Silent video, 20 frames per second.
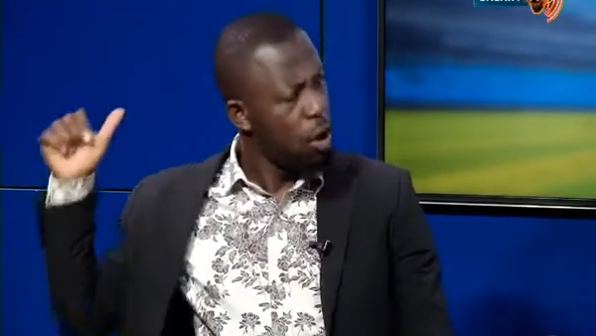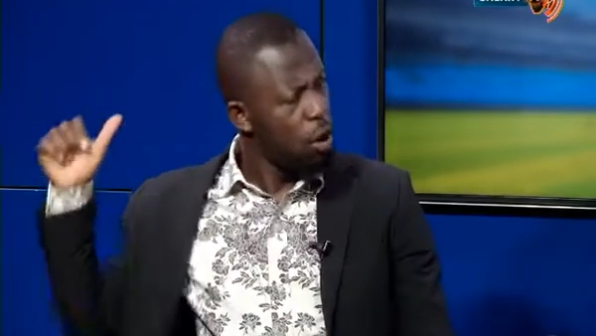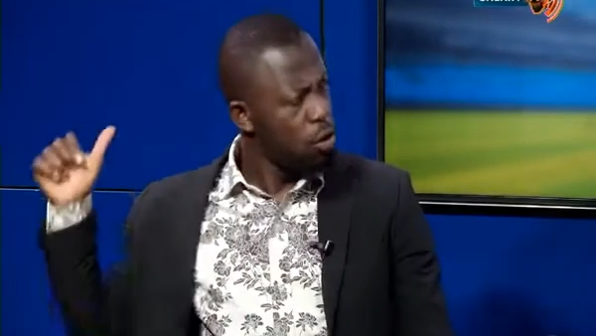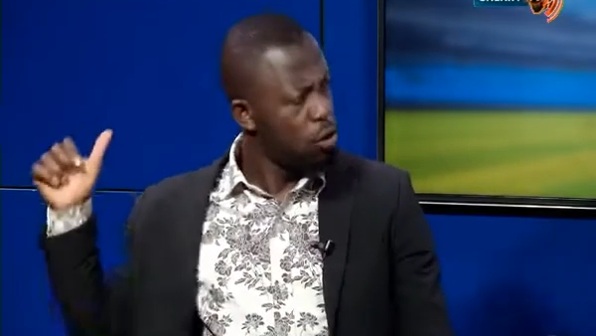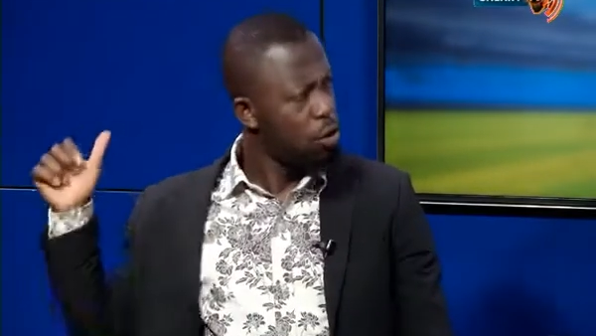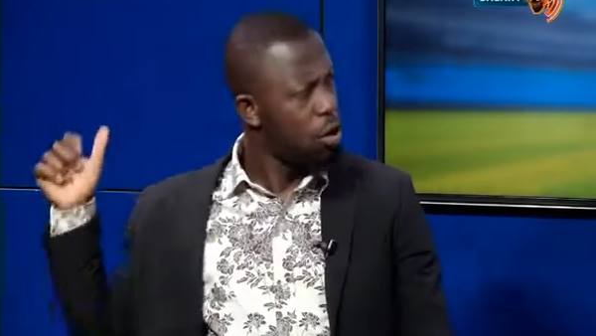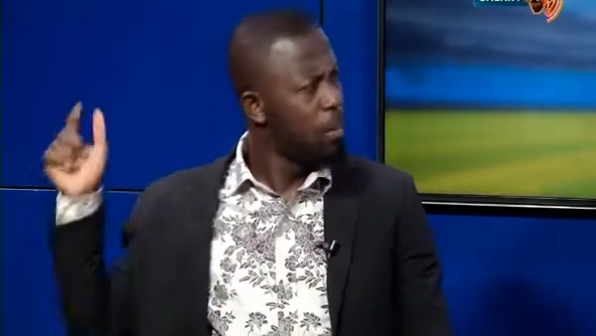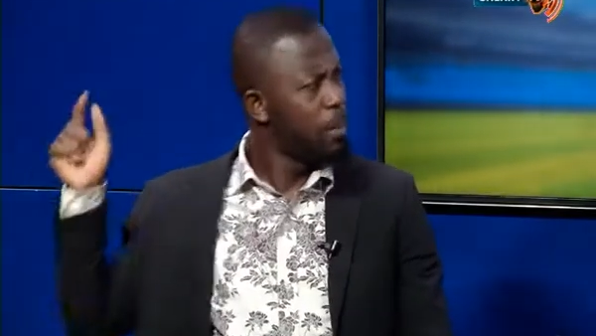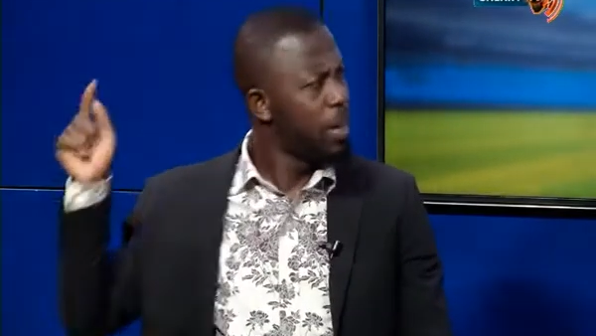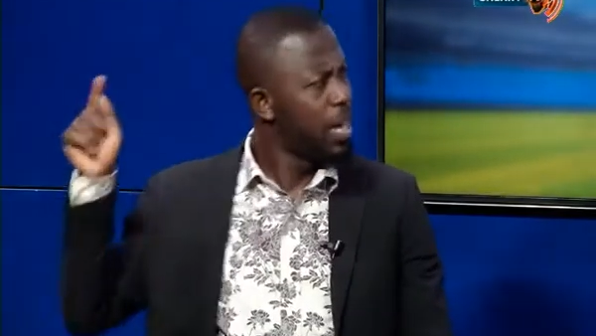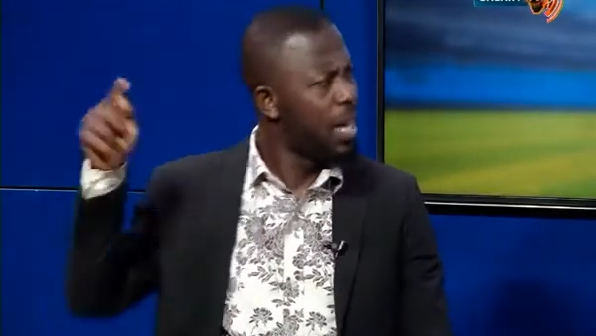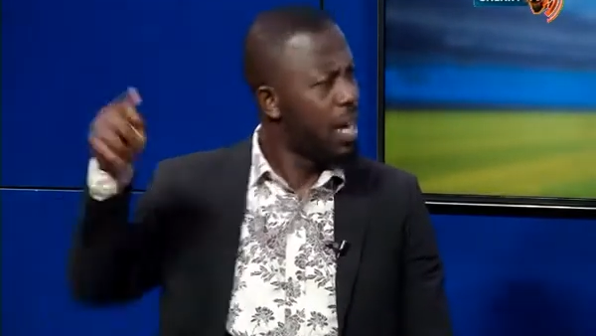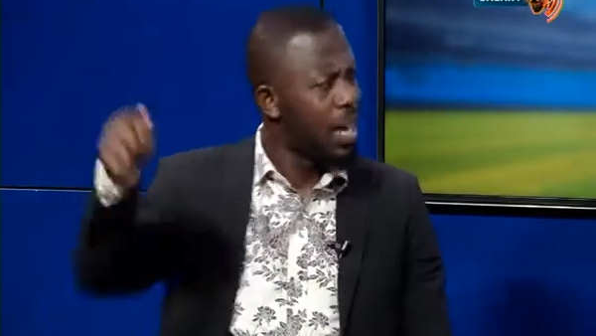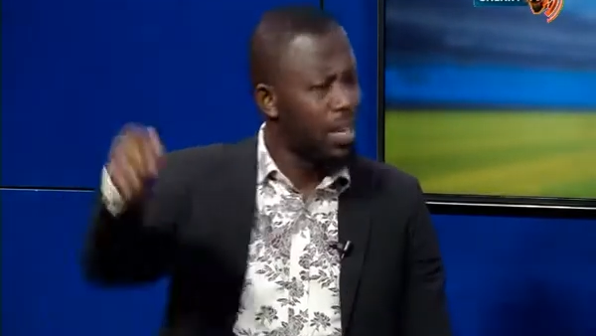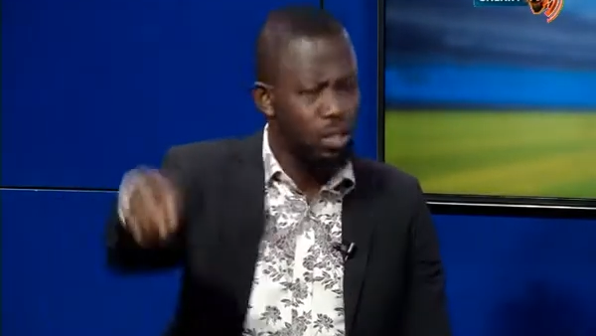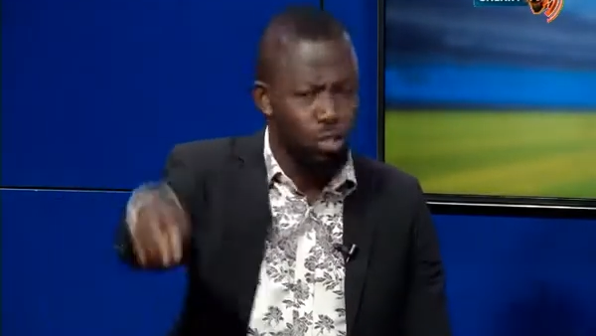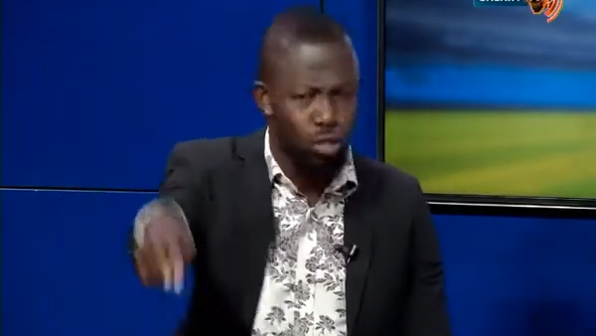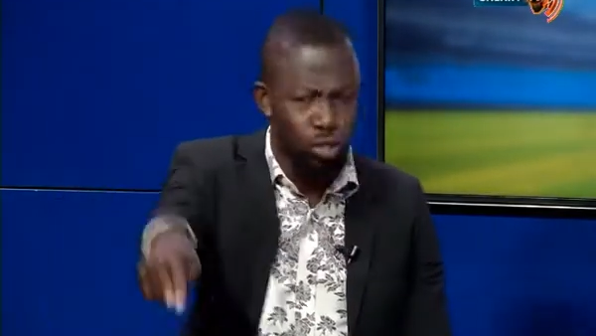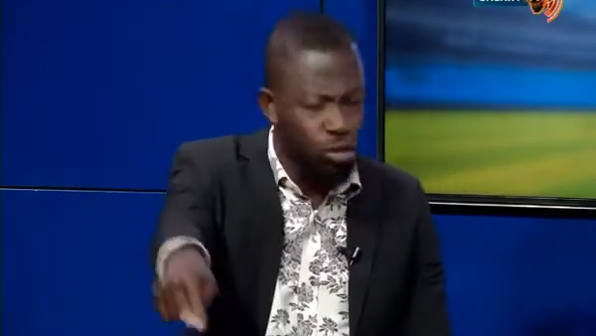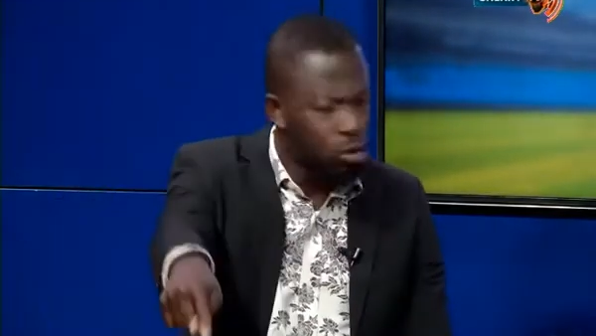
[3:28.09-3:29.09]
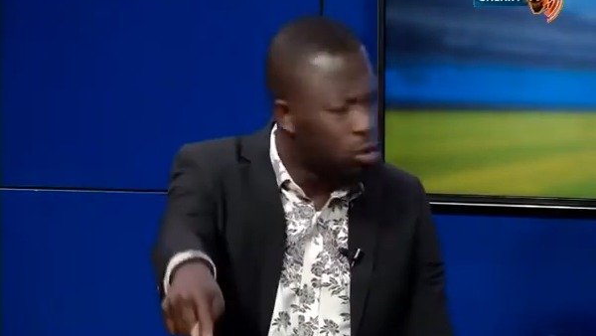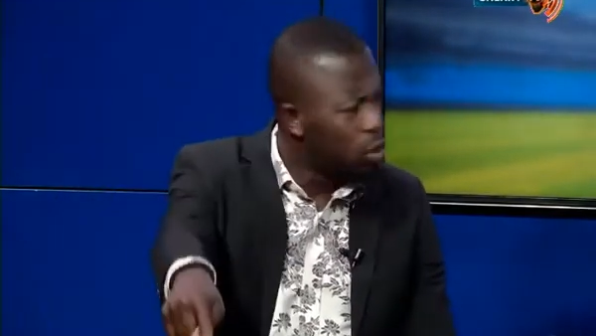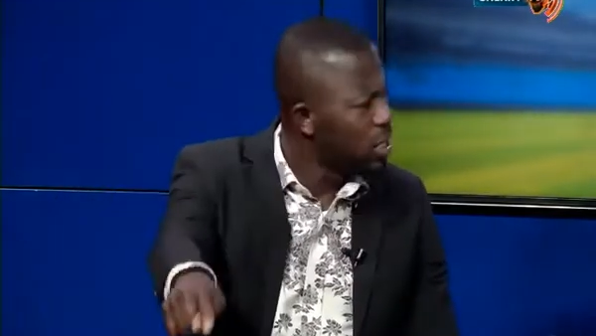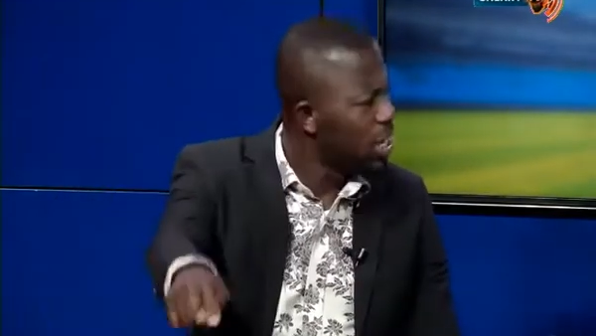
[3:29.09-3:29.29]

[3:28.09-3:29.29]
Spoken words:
oncoming cars to know